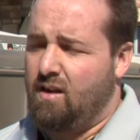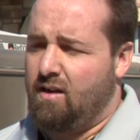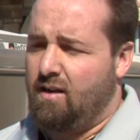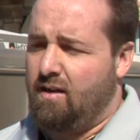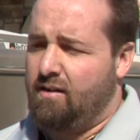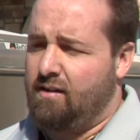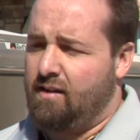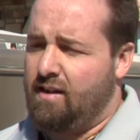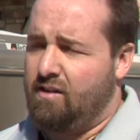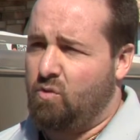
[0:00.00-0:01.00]
uh,
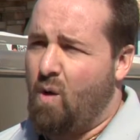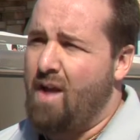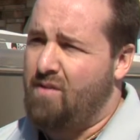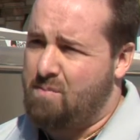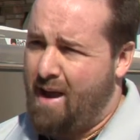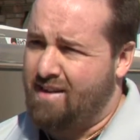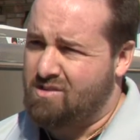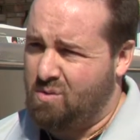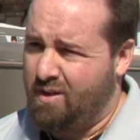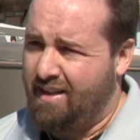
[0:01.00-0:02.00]
his wife had
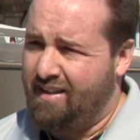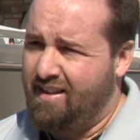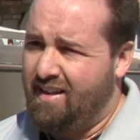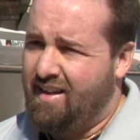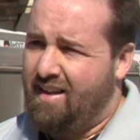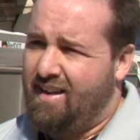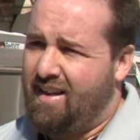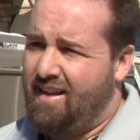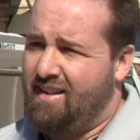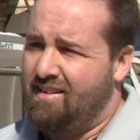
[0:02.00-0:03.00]
passed away.
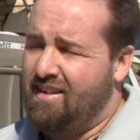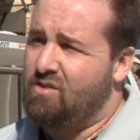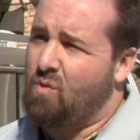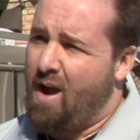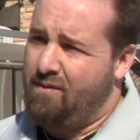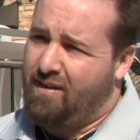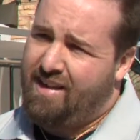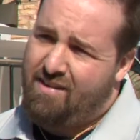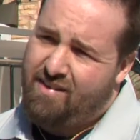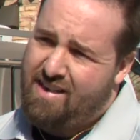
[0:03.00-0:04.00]
And his wife had
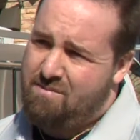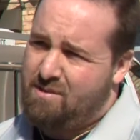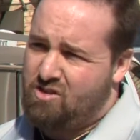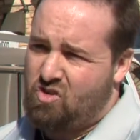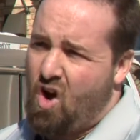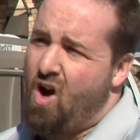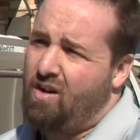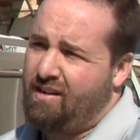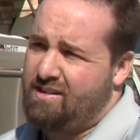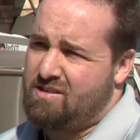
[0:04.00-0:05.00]
given him this
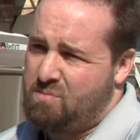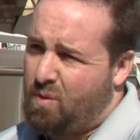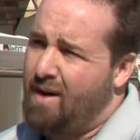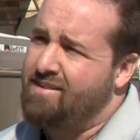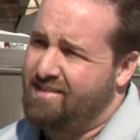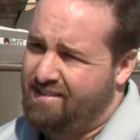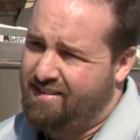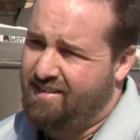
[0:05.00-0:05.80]
dog as a present.